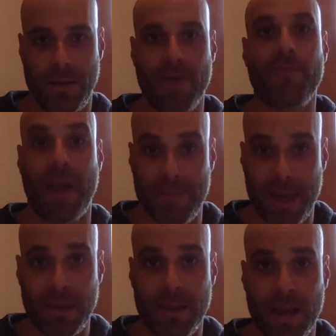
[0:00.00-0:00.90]
Frame
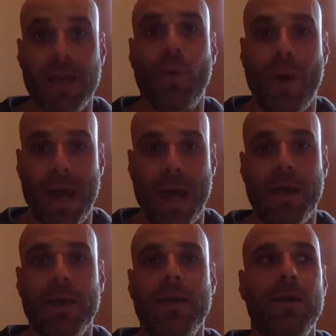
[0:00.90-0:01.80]
it in a
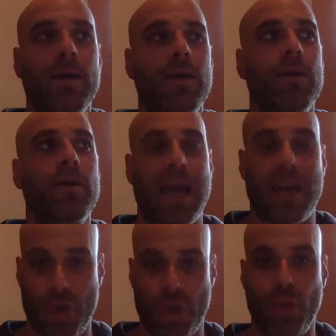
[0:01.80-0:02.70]
way that
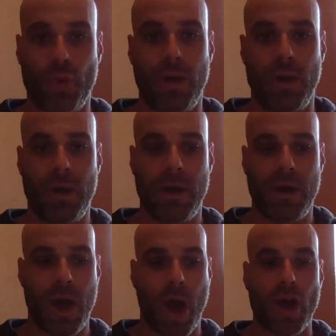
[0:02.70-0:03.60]
you
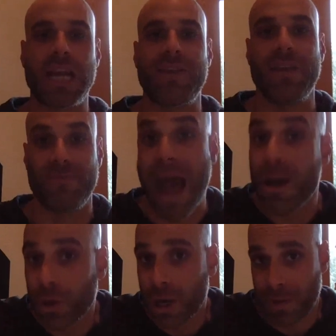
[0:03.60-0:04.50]
are giving
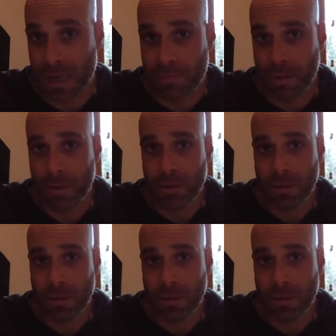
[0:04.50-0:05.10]
value to people,